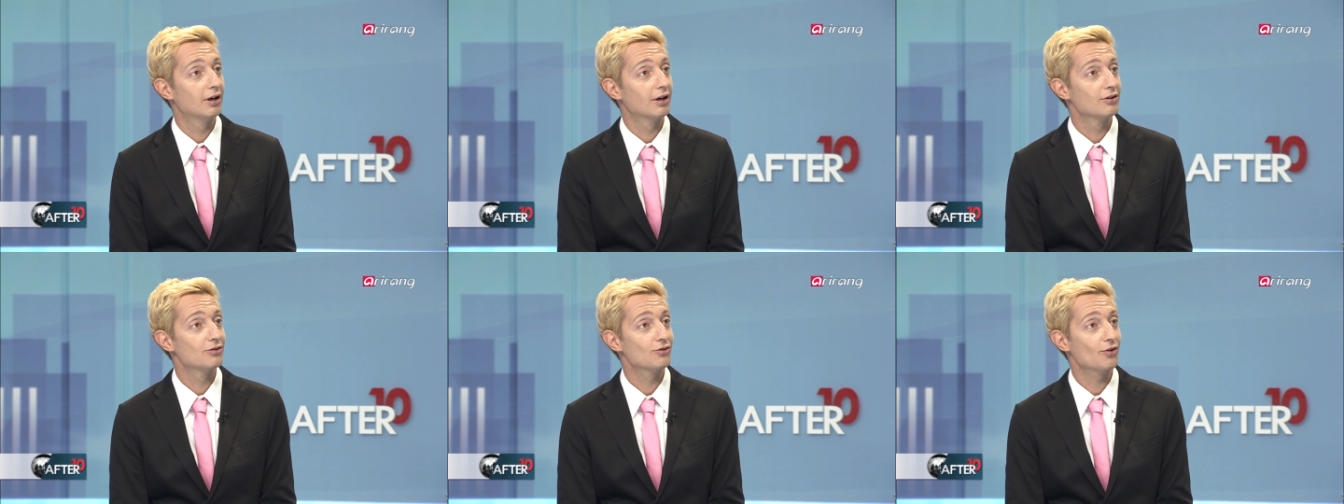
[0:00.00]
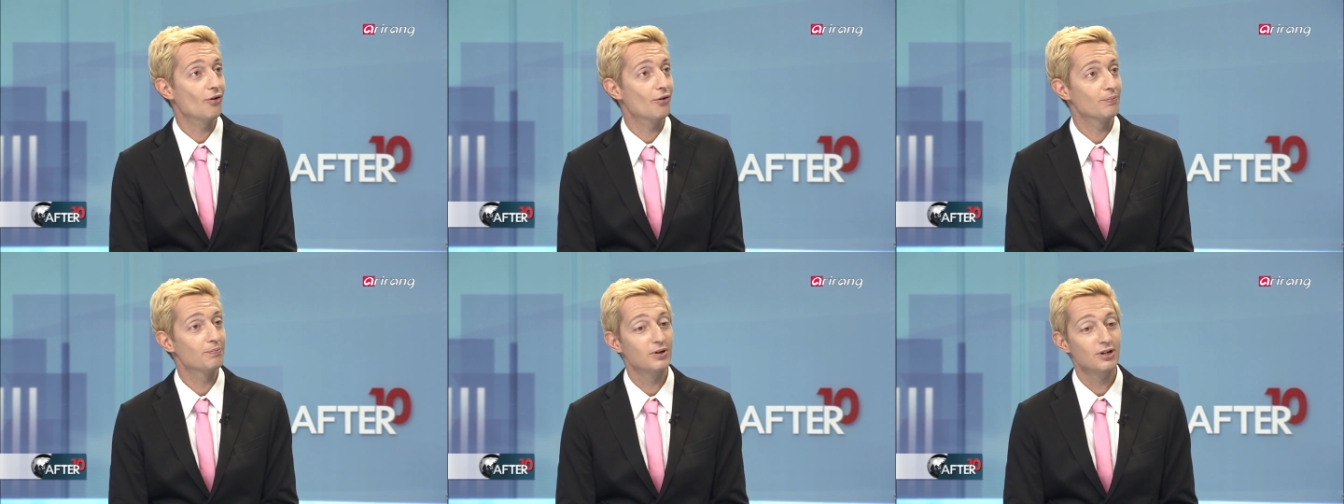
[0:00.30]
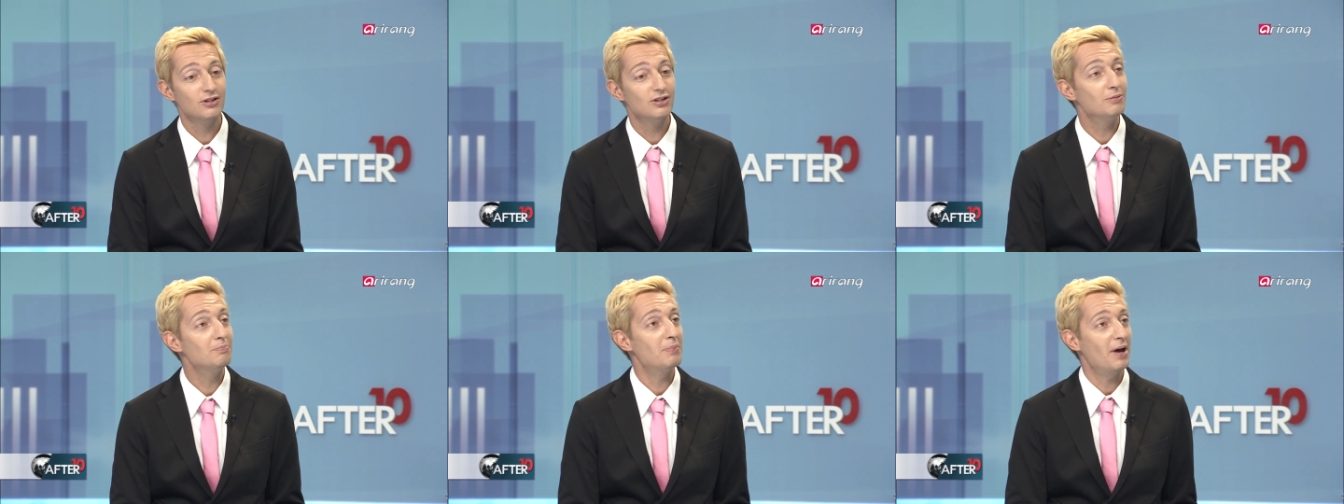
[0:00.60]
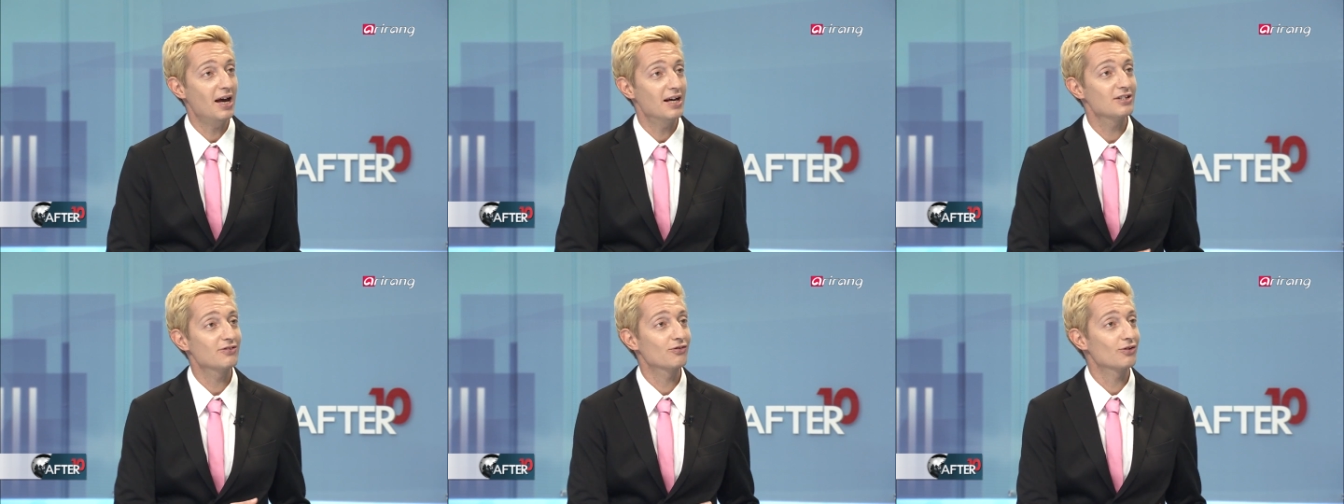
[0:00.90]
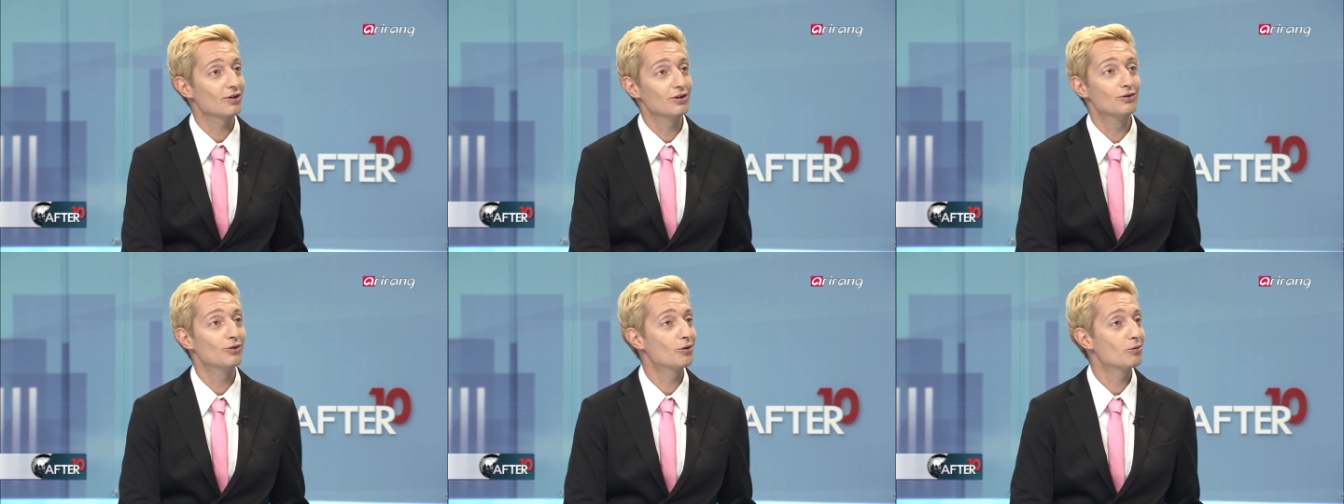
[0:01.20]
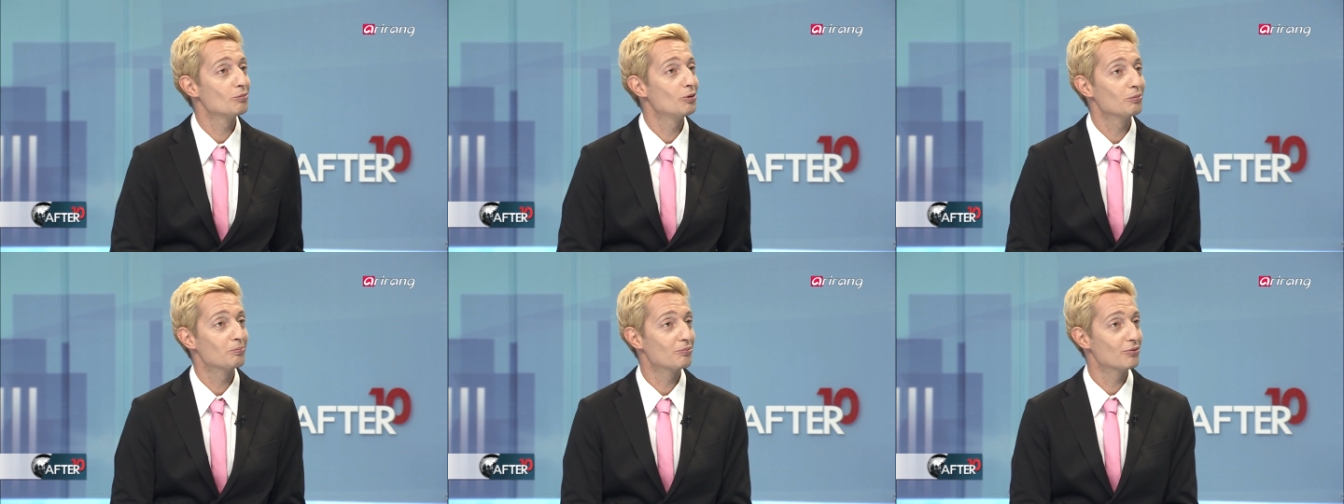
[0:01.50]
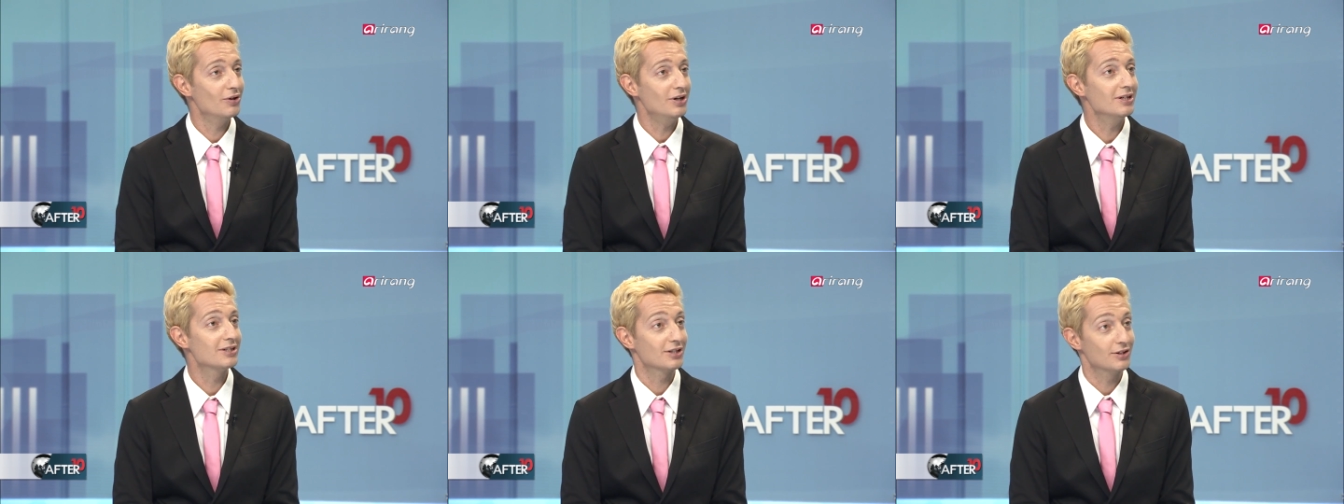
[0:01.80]
So because he passed for a normal
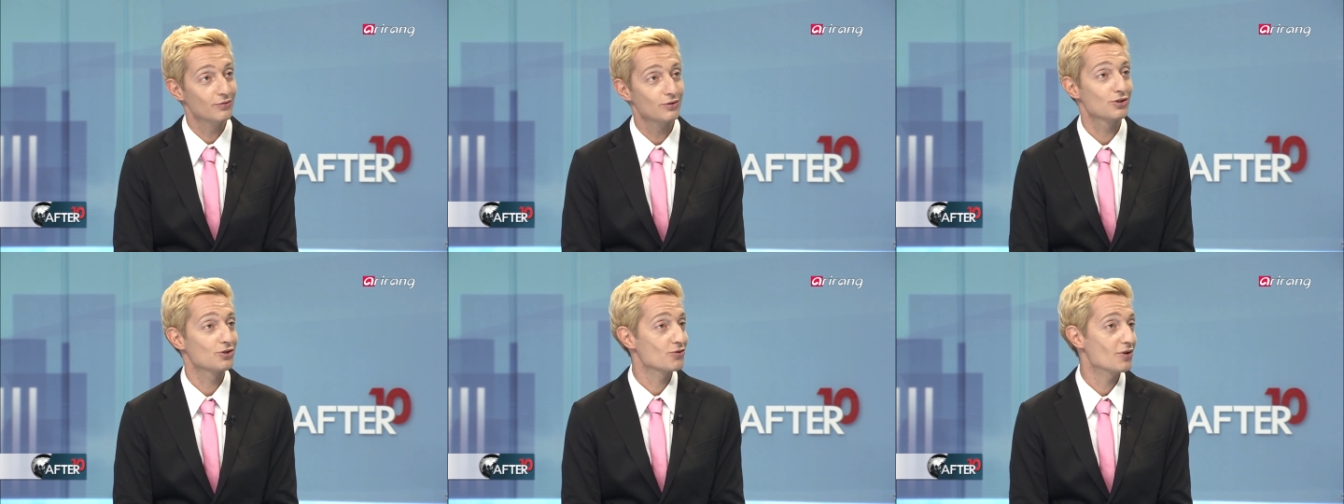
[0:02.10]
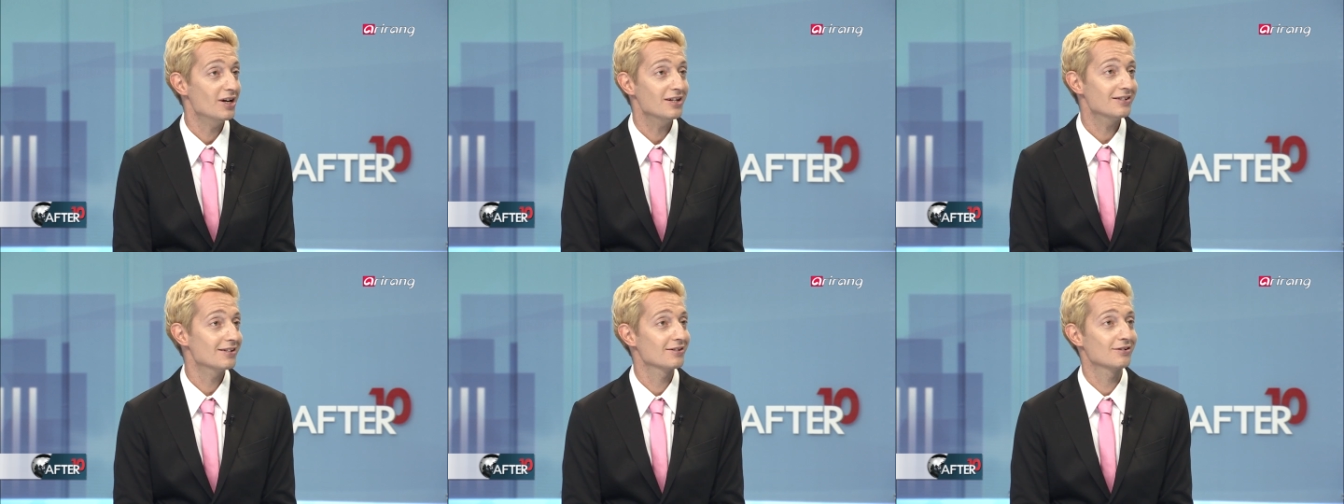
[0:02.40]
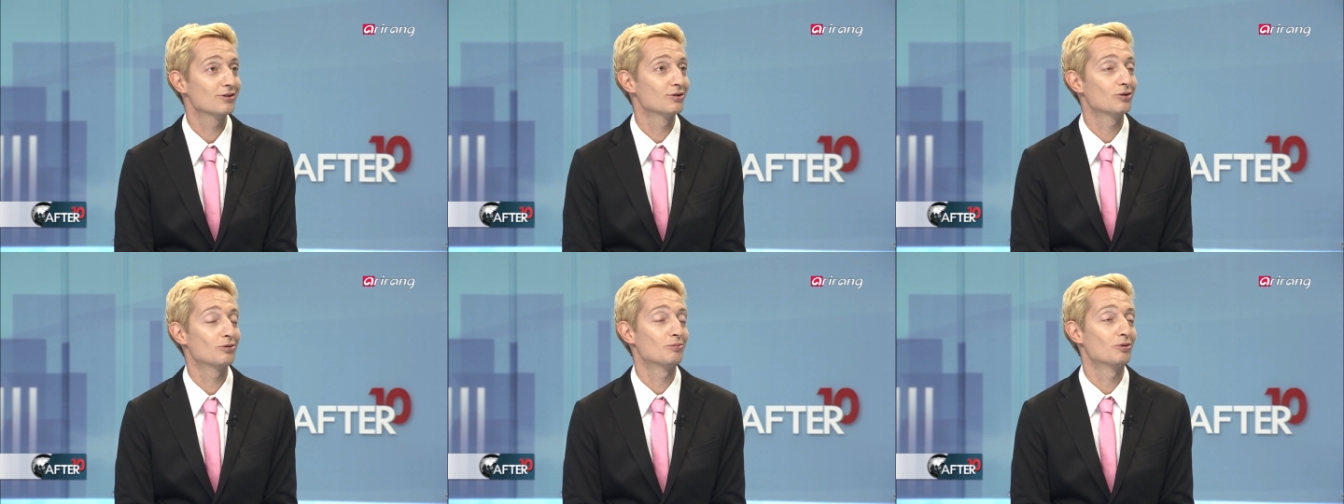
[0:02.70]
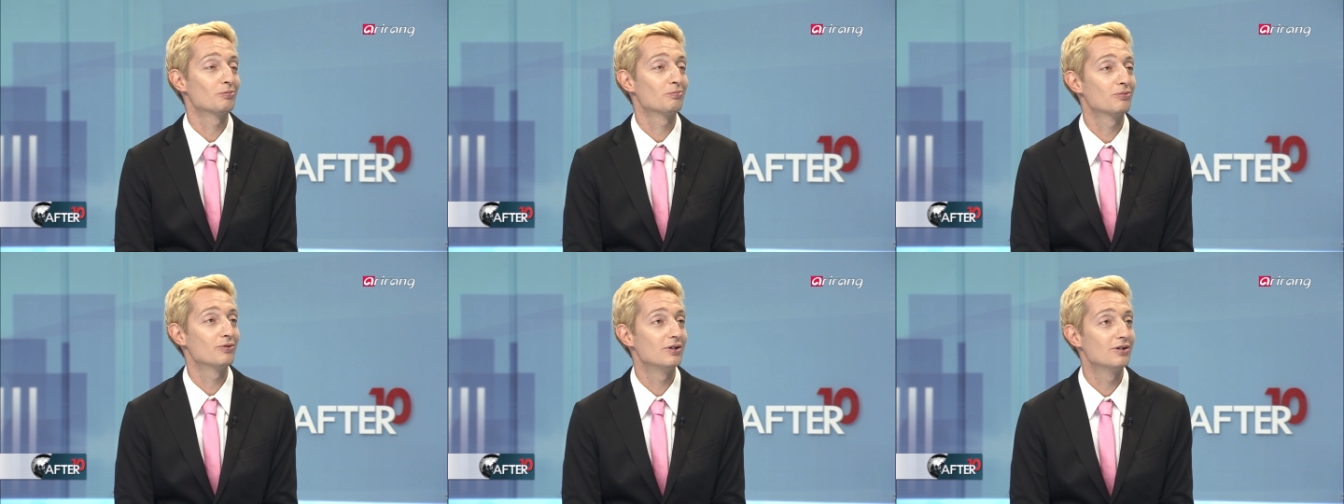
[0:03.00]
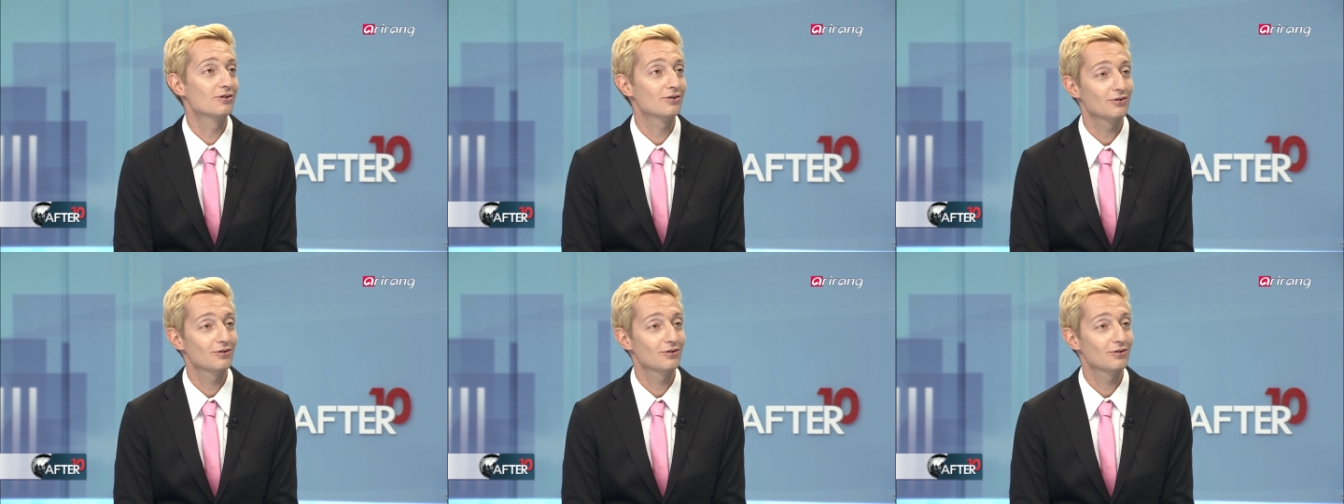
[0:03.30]
priest, he was dressed as a normal priest.